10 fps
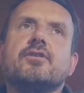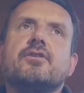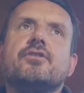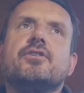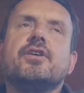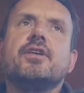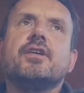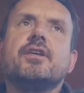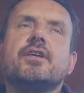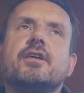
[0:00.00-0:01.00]

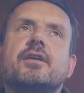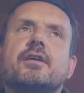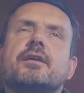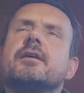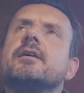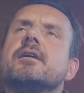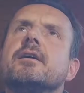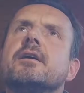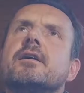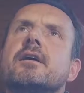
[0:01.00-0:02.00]
the
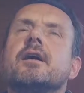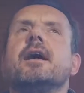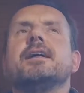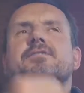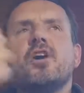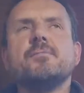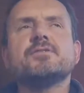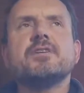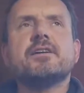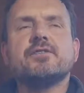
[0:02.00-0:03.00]
it's
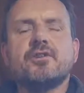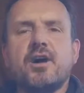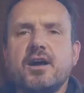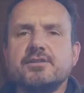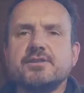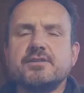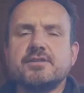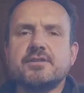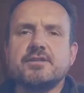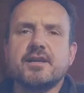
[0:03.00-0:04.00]
almost like your
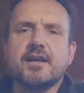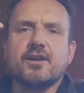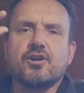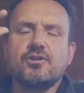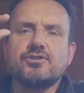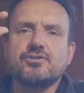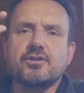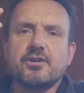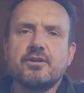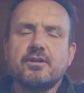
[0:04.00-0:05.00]
consciousness is like a
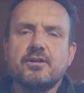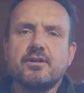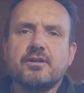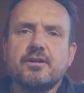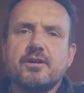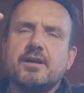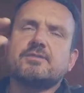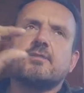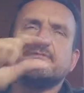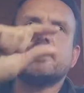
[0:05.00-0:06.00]
cursor. It's
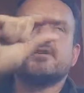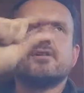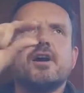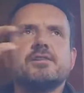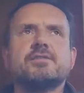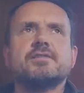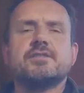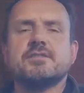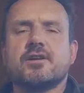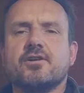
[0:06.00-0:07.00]
almost like your consciousness
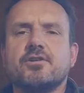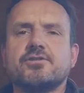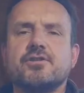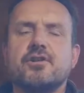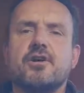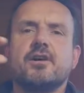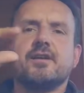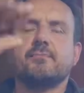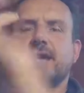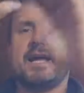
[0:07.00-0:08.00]
is a cursor on
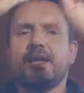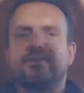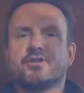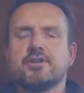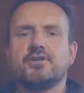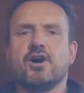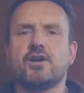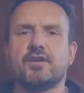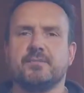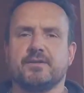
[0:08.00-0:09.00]
a page, on a
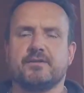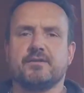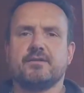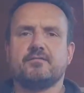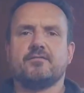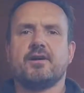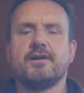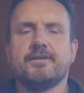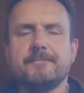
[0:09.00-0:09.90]
document, right?